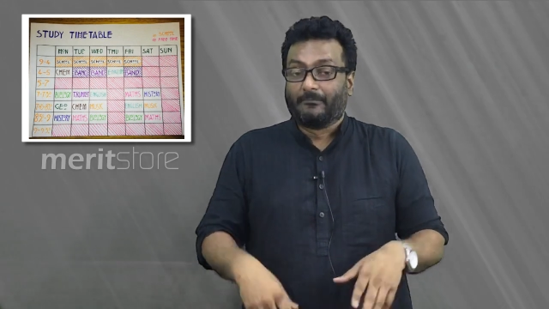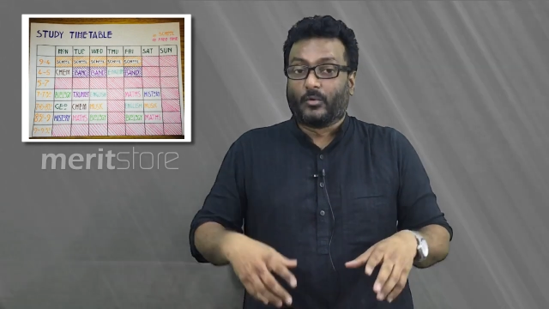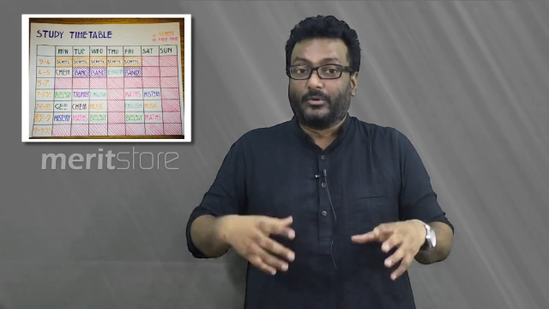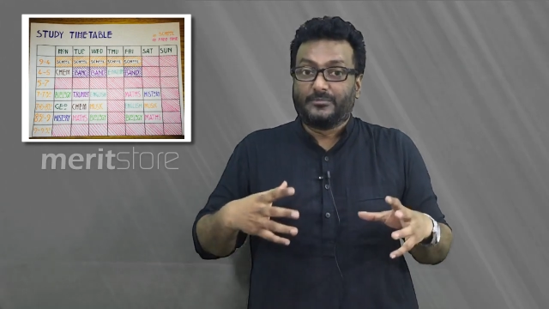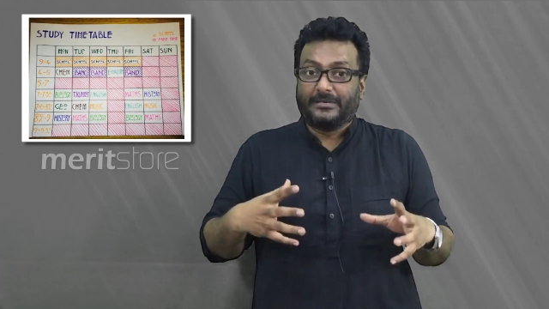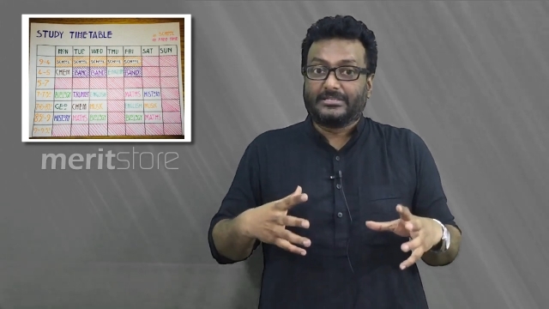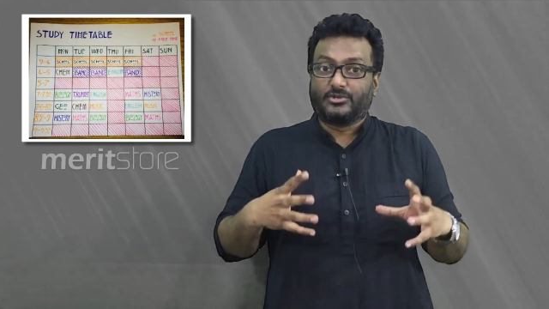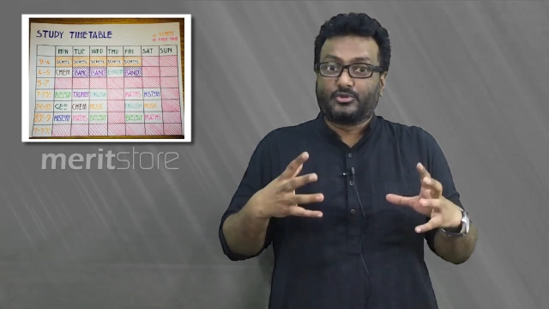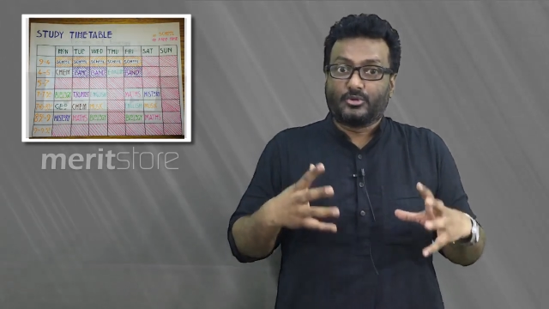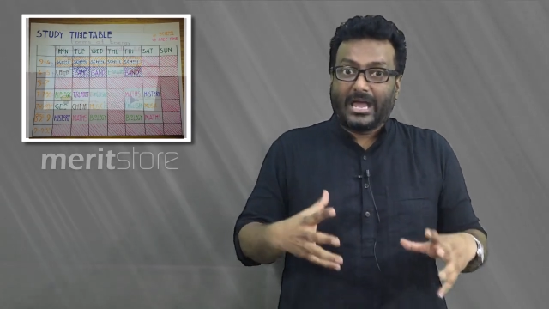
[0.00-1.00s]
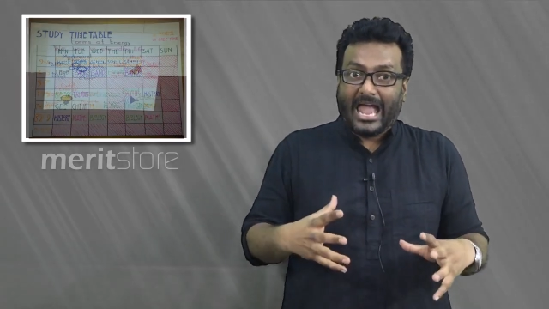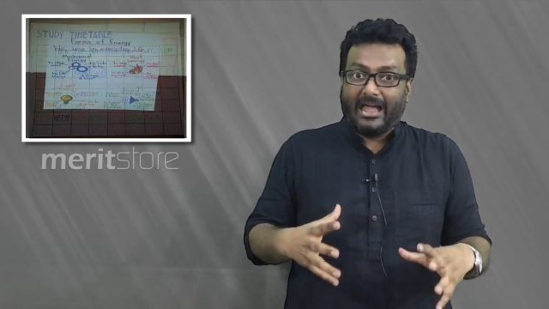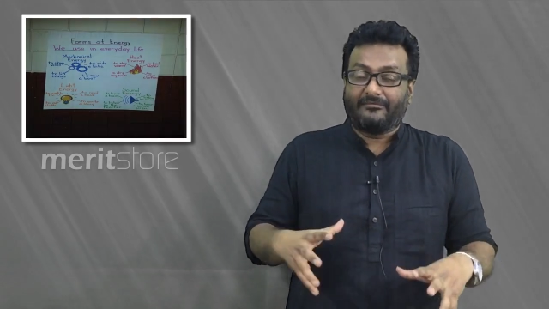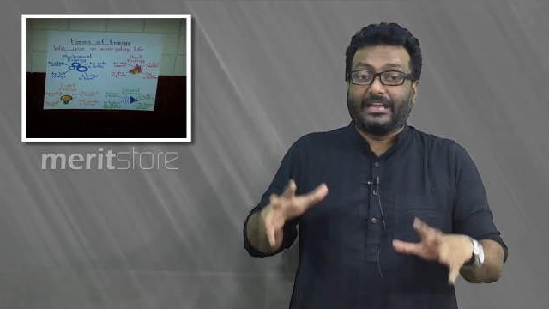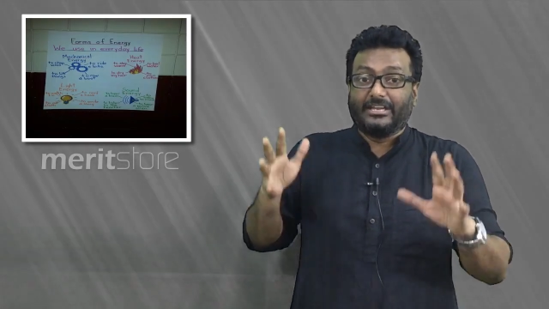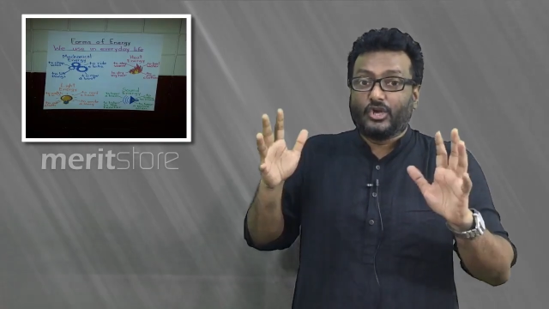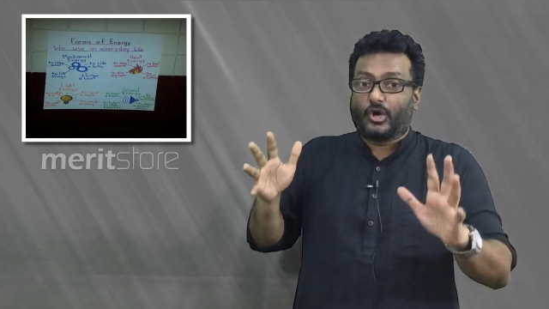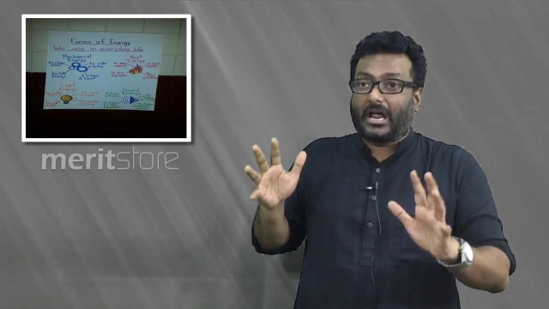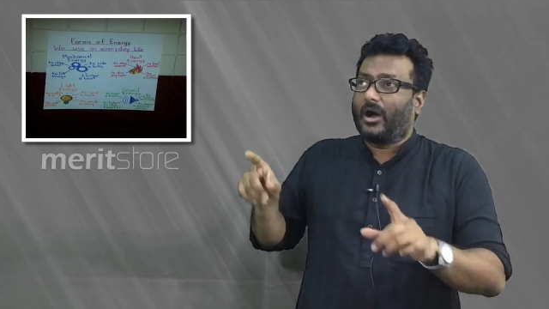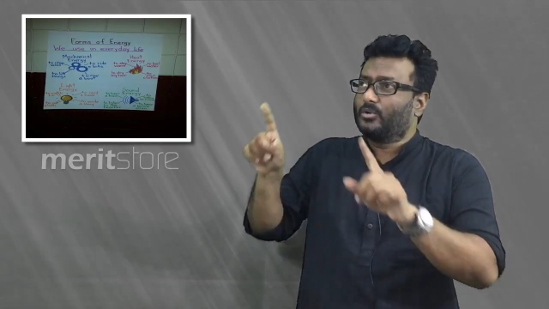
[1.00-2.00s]
Which means you should have in
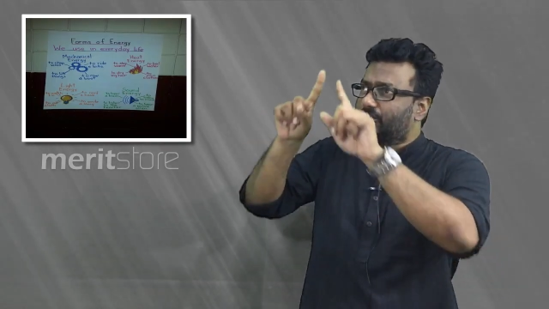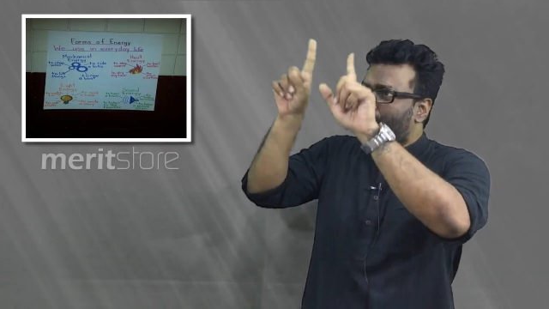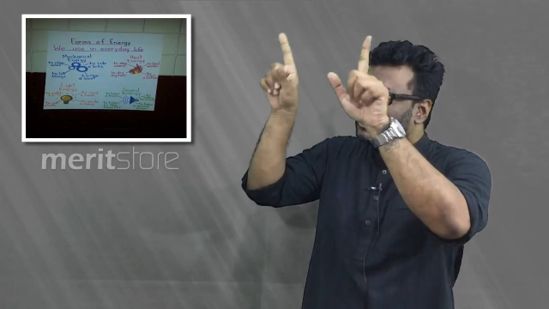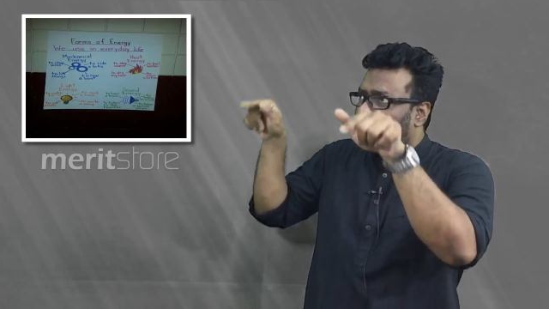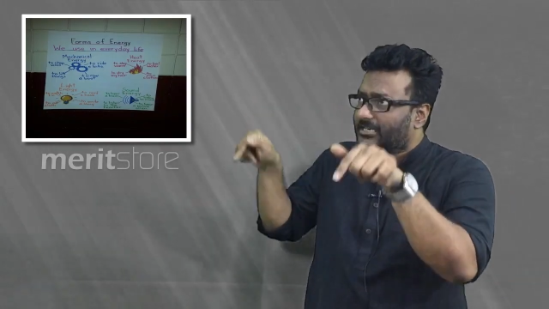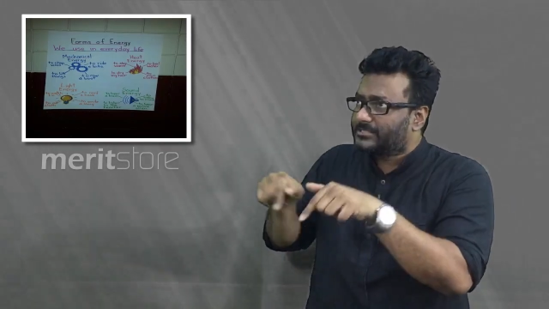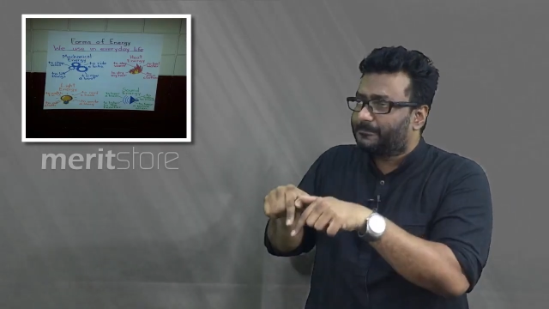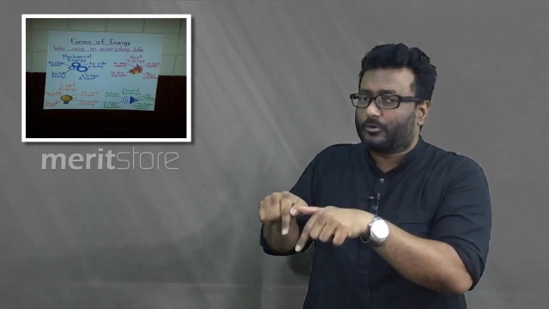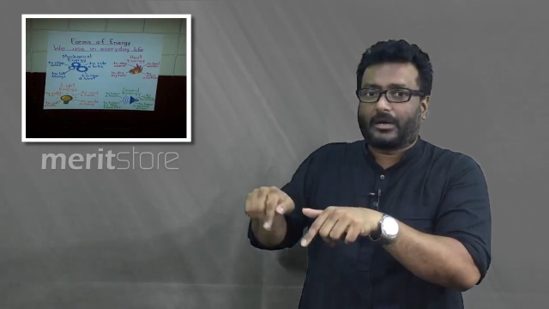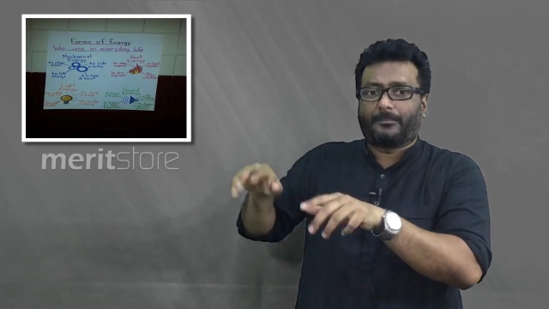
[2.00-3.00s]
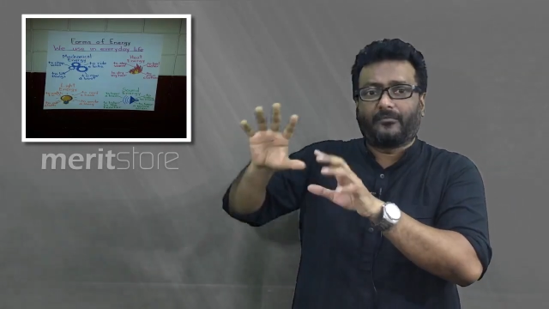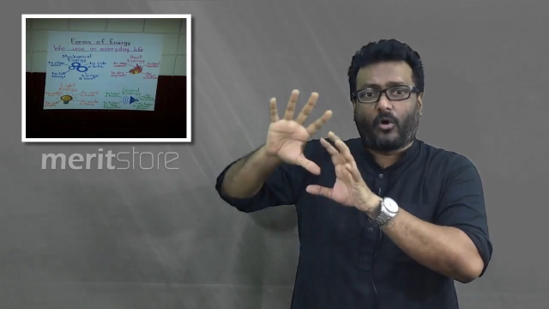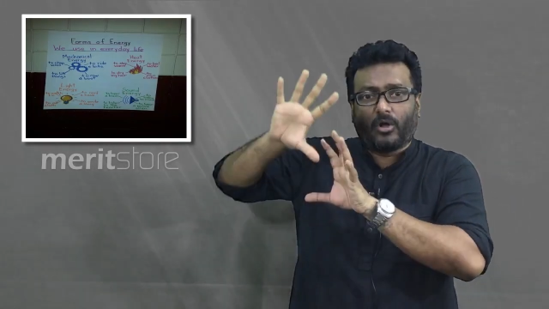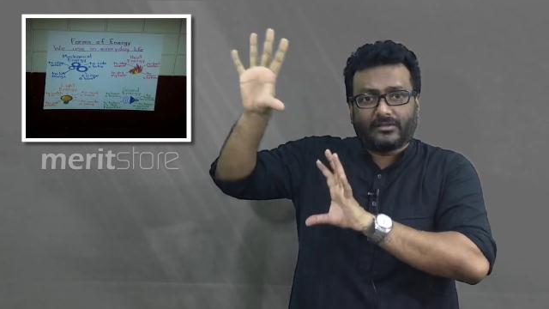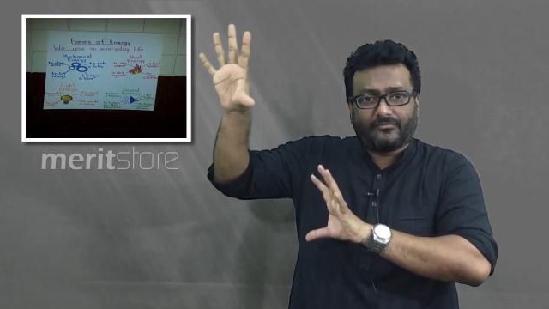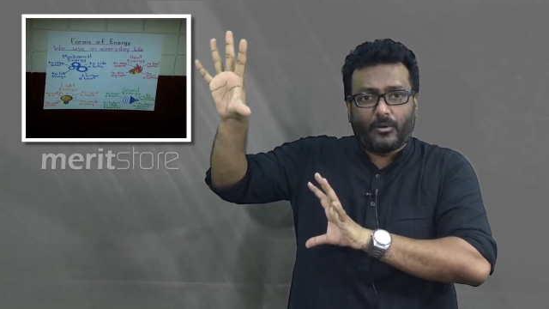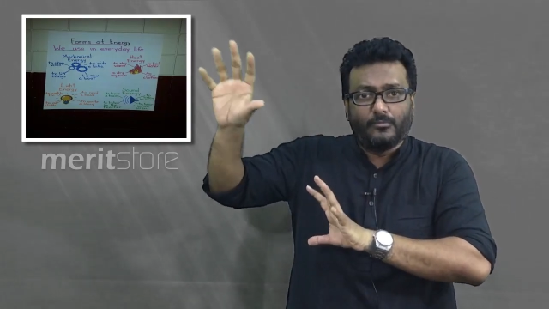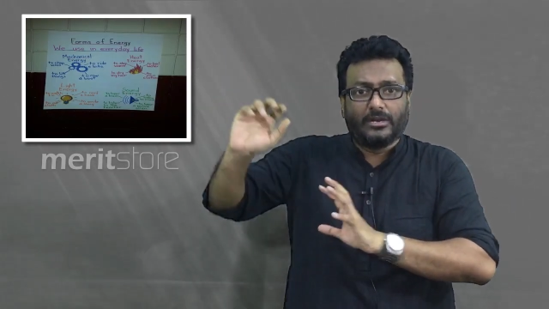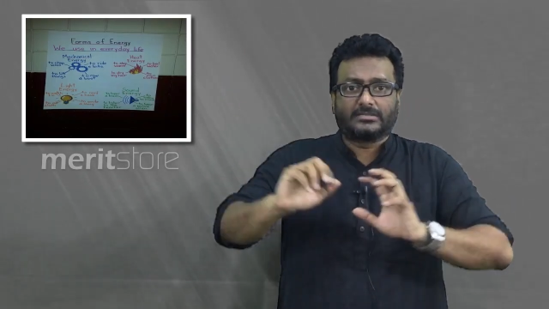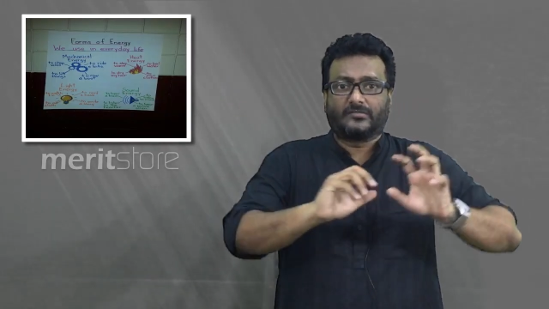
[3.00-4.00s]
your house charts put up of all the
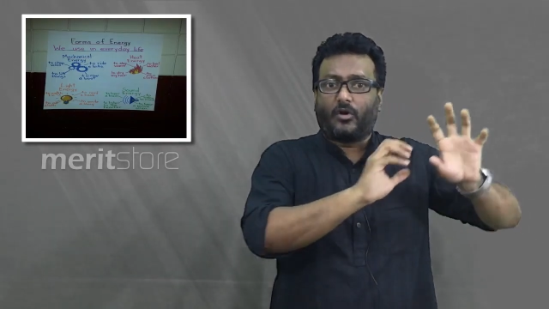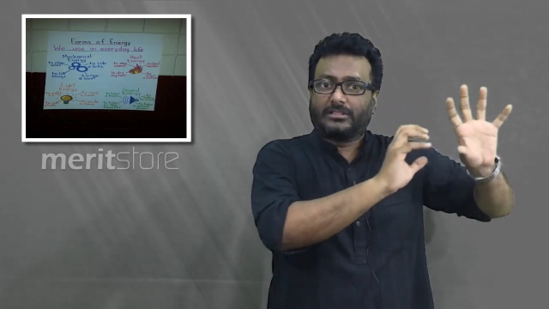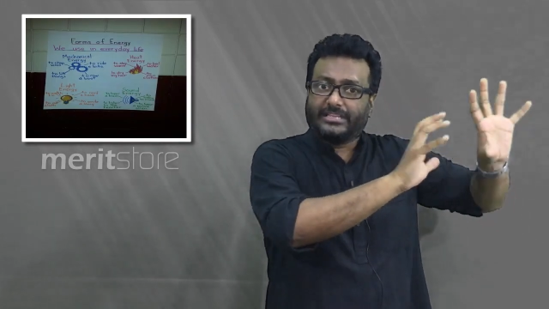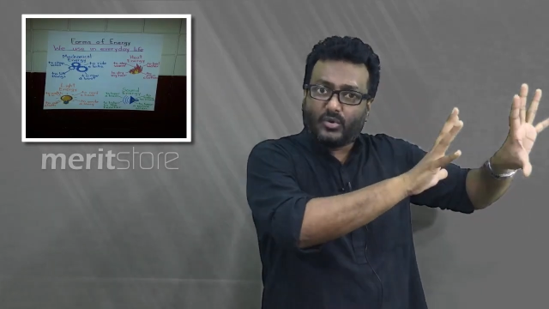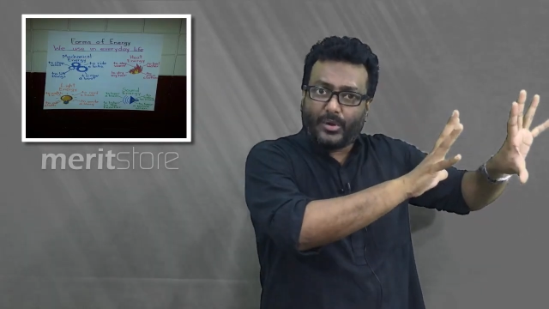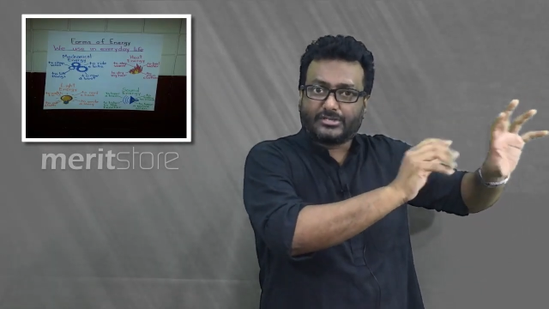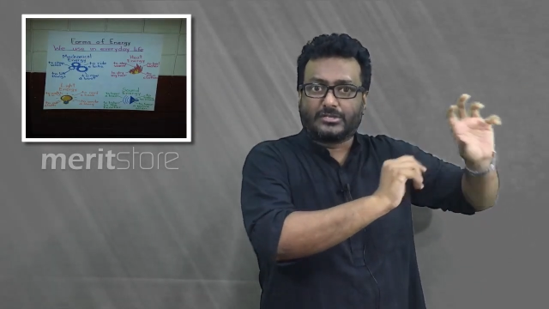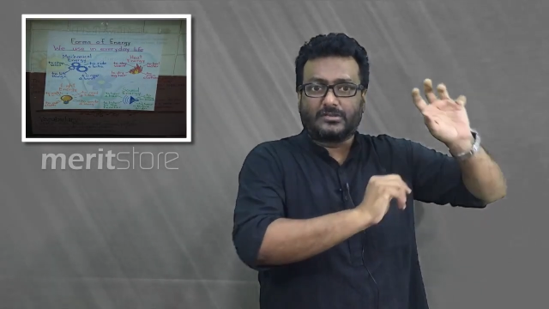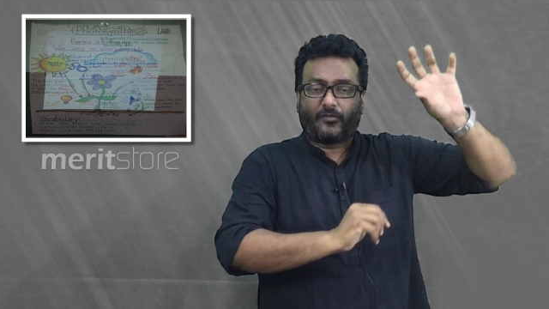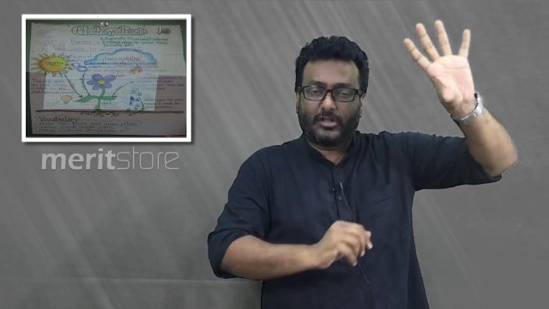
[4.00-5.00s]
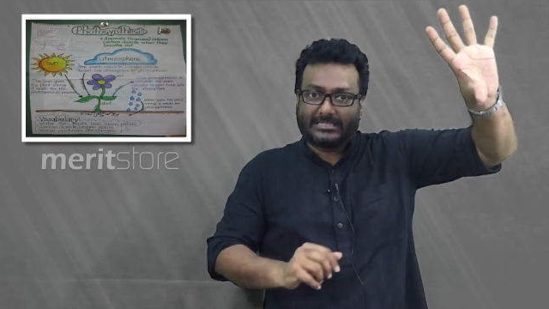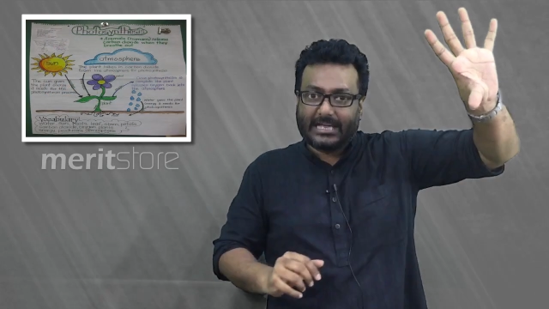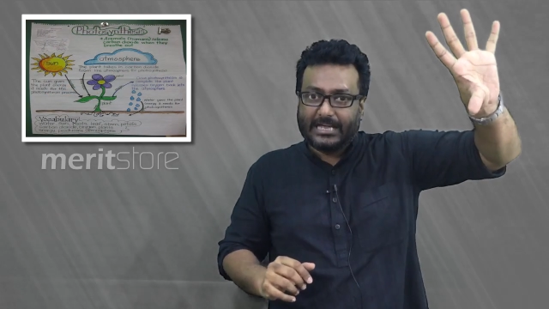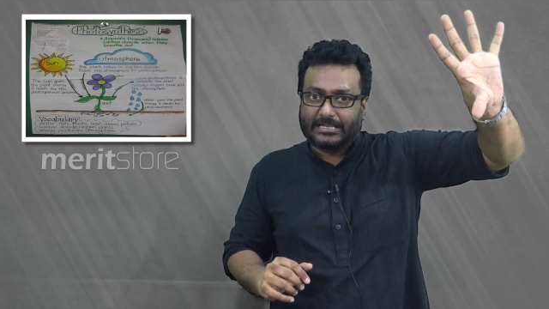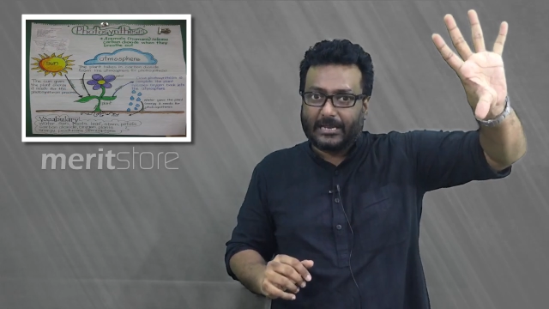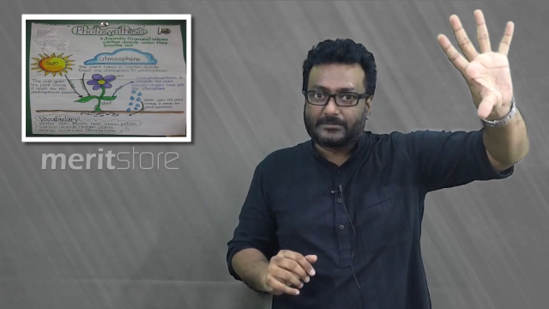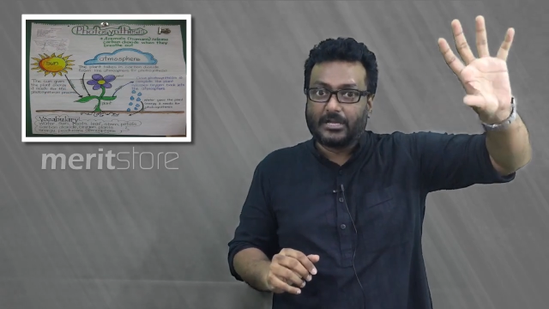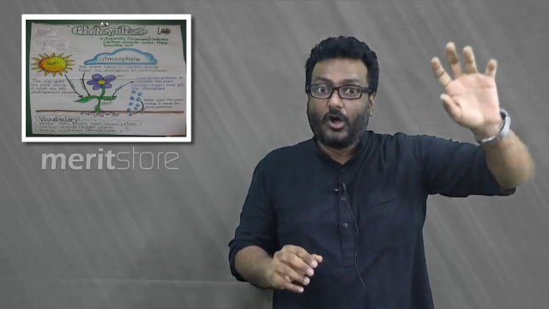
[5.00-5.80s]
formulas, of all the equations, of all the diagrams,